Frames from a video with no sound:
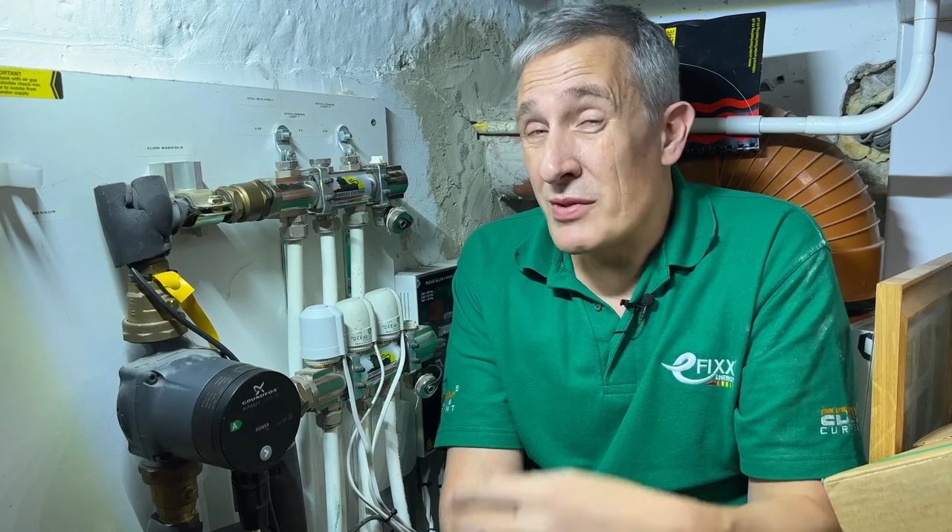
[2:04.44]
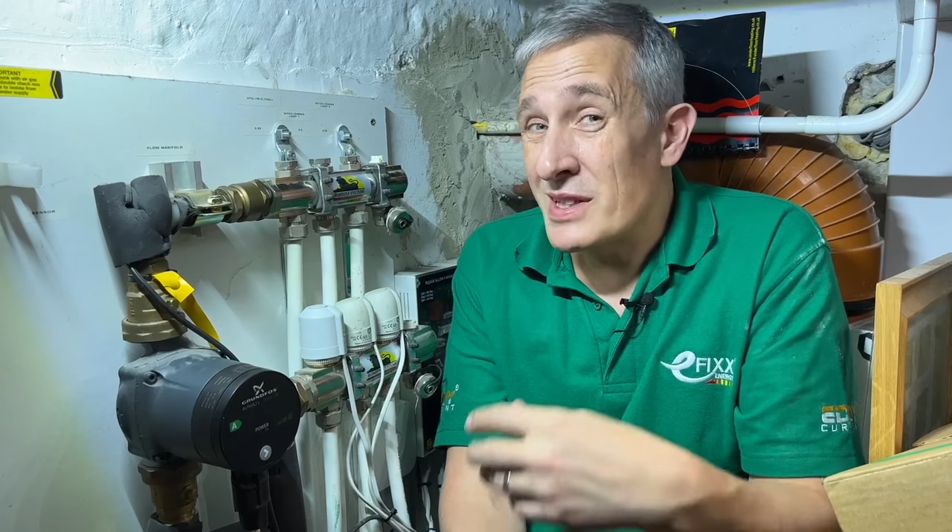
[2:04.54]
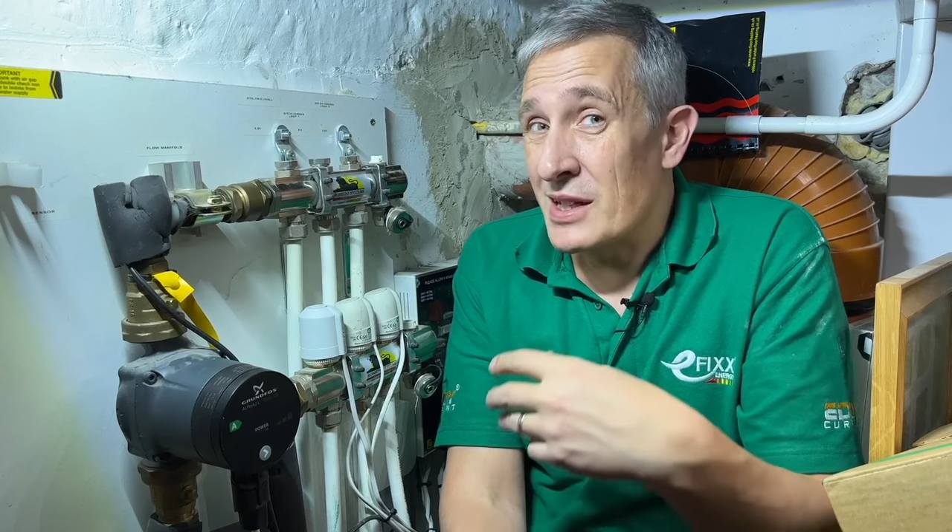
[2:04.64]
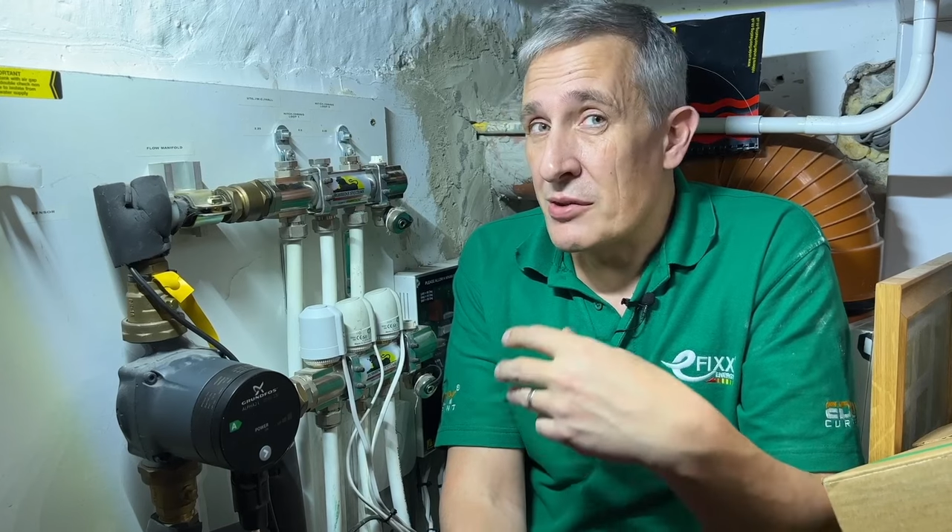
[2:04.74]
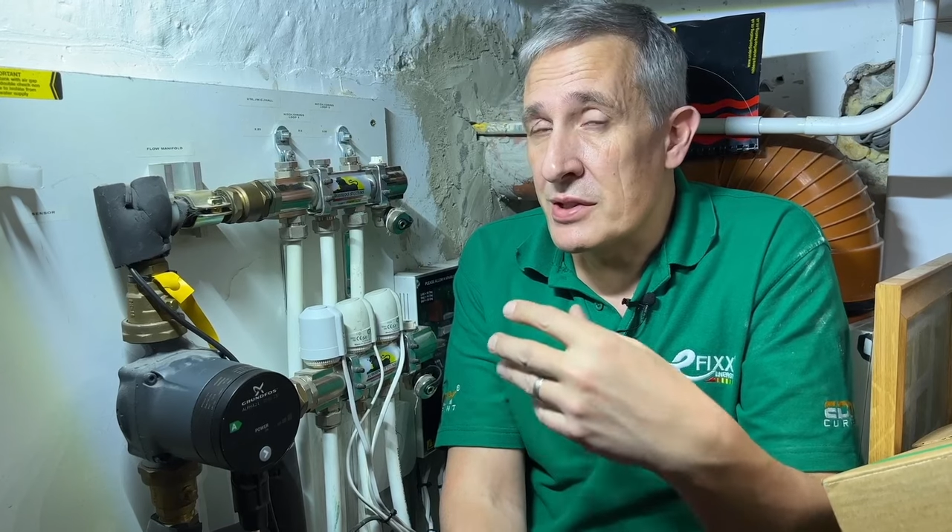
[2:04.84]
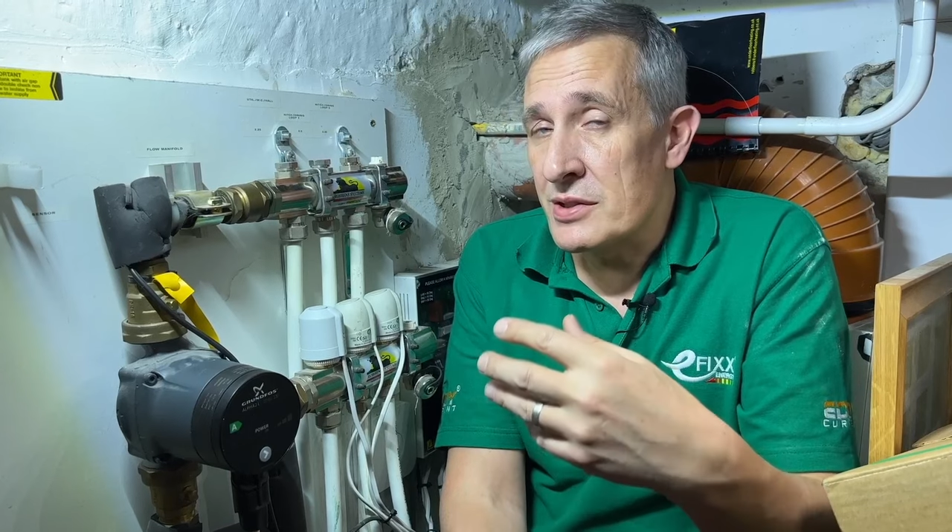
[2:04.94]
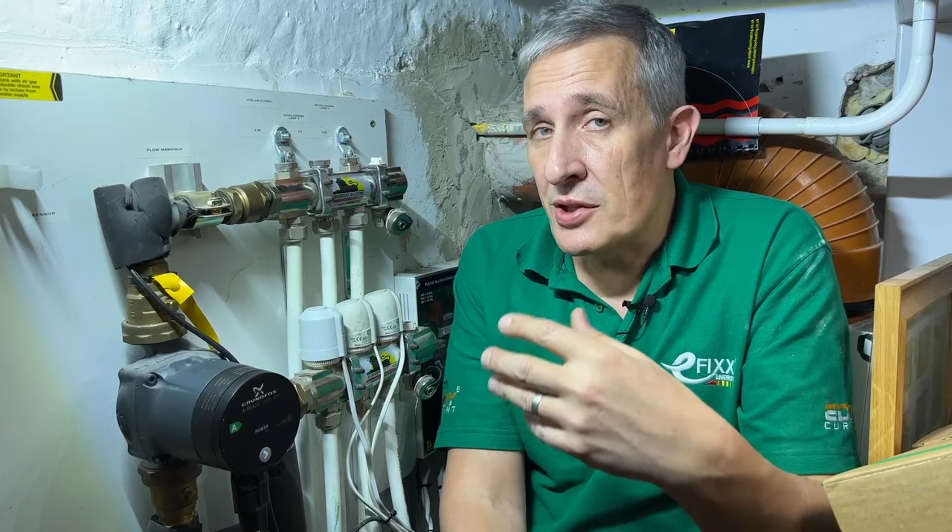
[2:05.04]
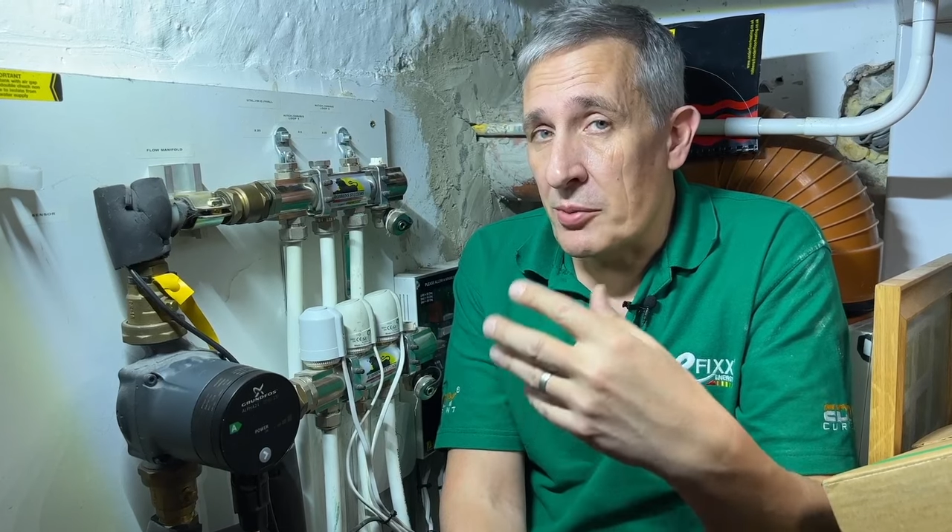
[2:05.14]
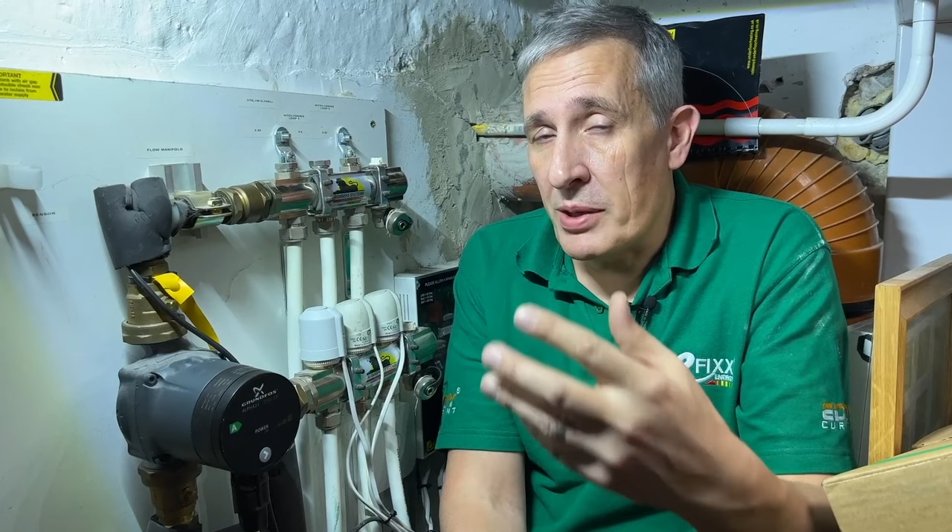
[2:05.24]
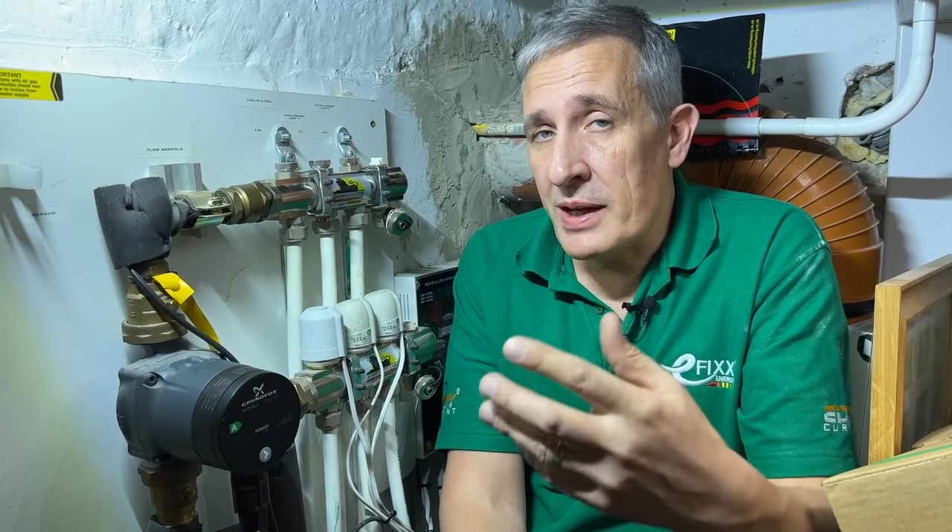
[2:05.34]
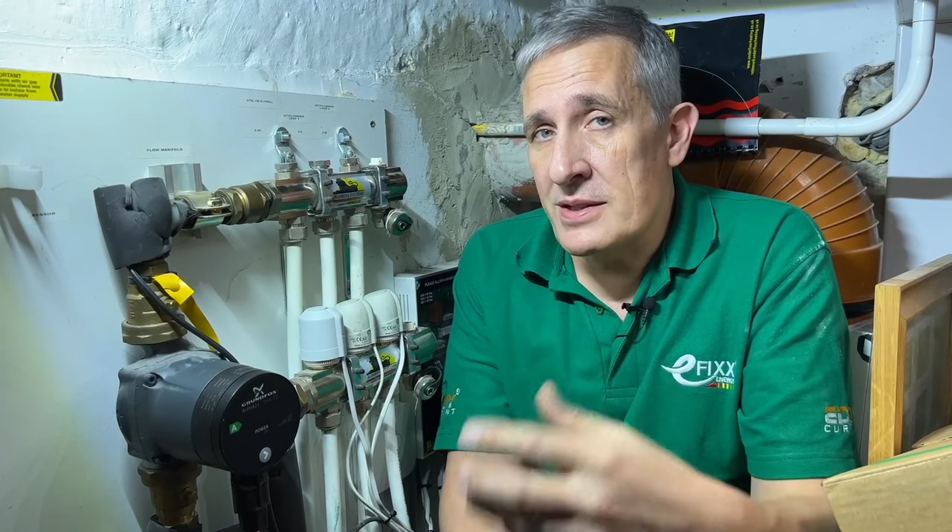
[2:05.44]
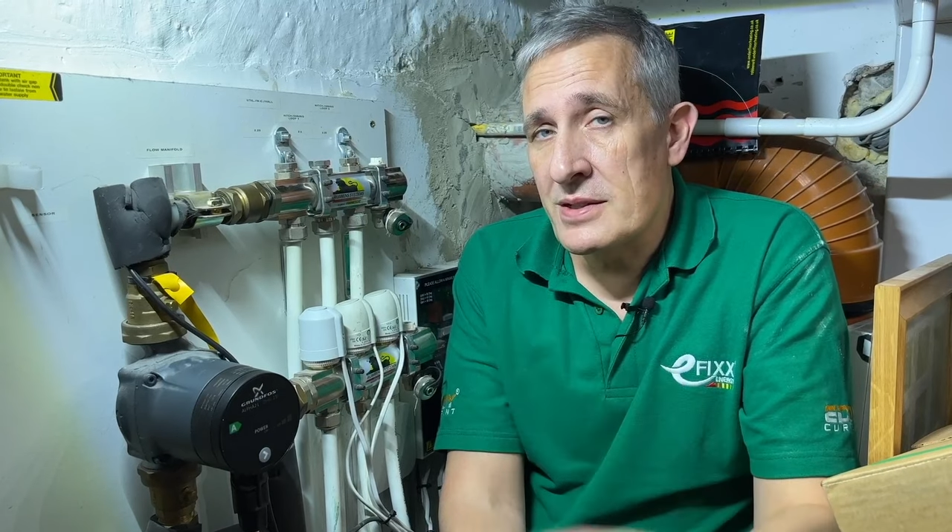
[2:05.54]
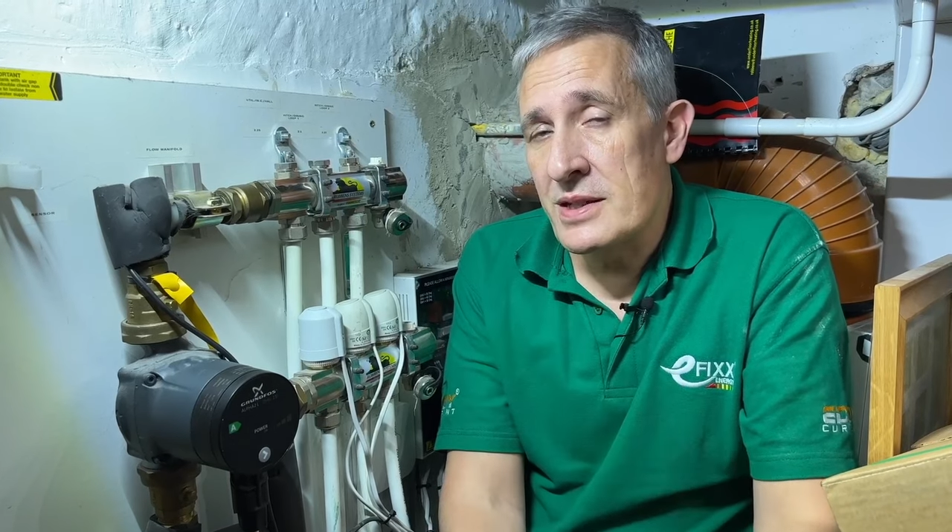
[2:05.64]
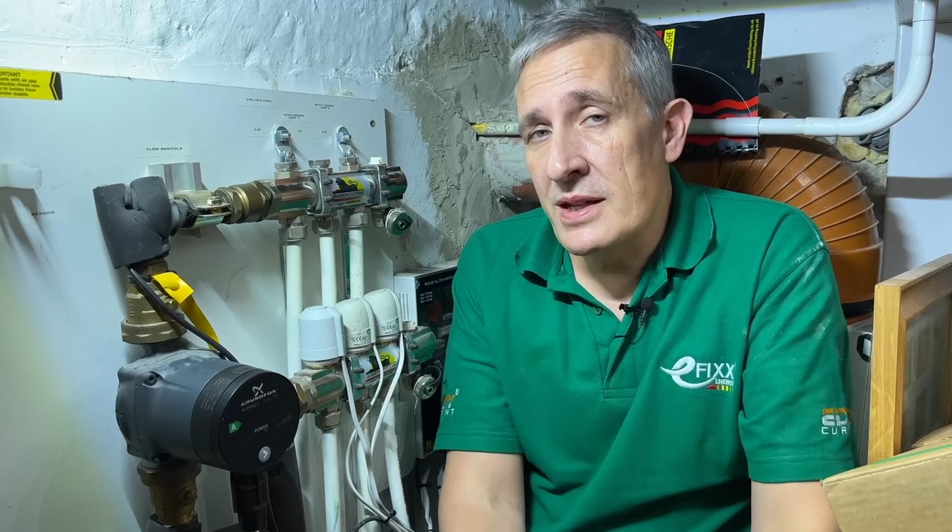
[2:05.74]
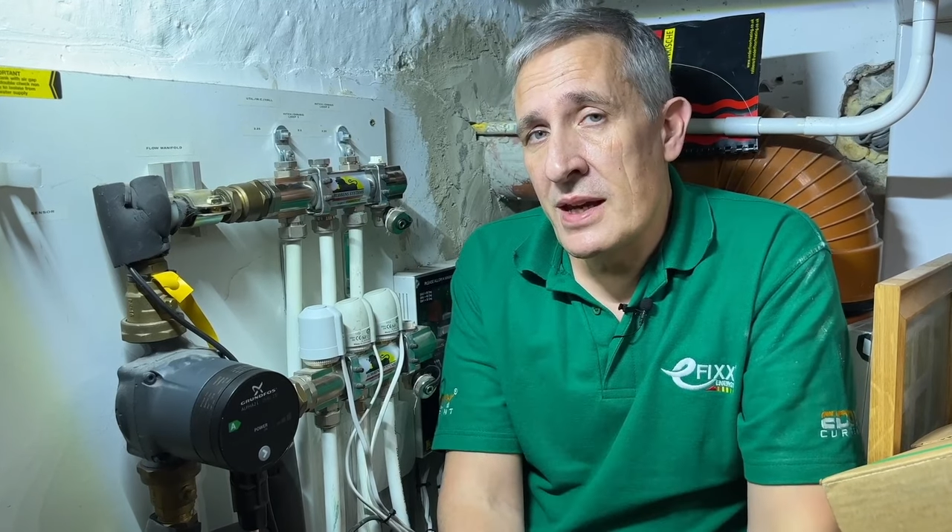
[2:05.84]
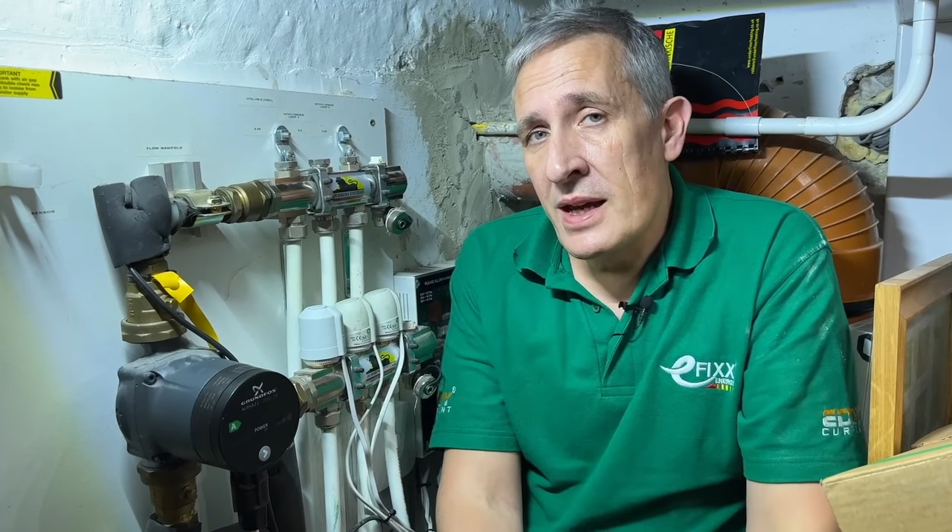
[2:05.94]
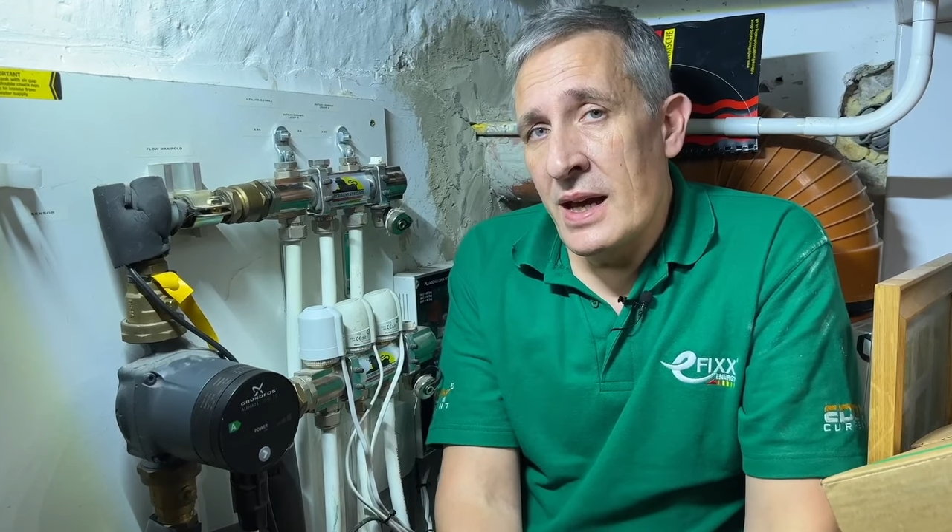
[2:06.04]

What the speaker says: obviously increases complexity